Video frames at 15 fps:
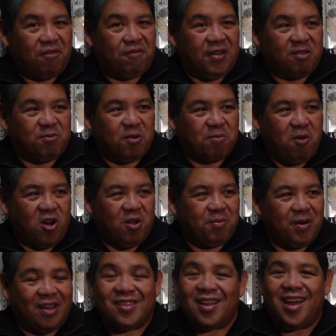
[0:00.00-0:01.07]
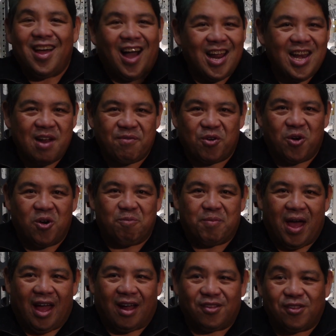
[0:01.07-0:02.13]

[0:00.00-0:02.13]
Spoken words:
Facebook Marketplace, I never heard back.